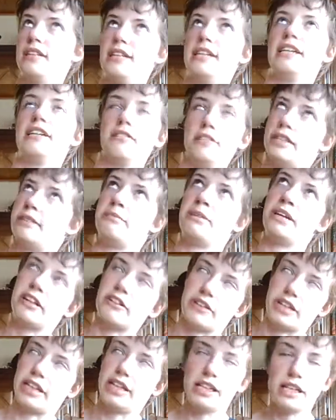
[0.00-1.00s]
legally
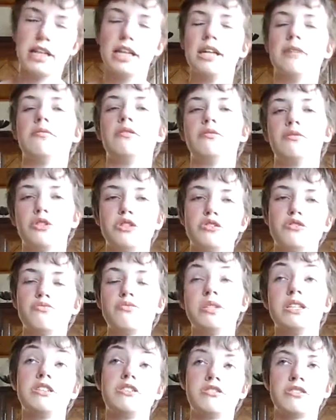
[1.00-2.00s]
married, but
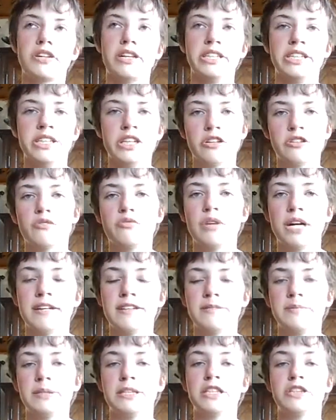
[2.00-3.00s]
we just call each other
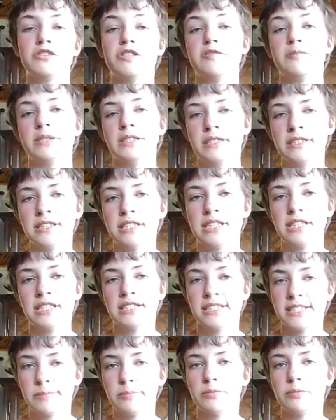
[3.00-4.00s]
wives because we've been
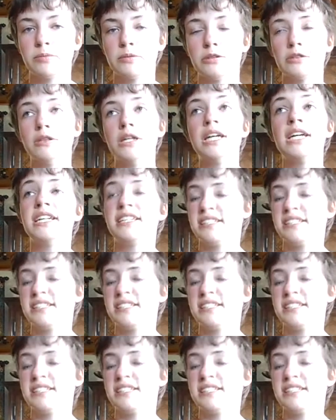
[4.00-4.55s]
inseparable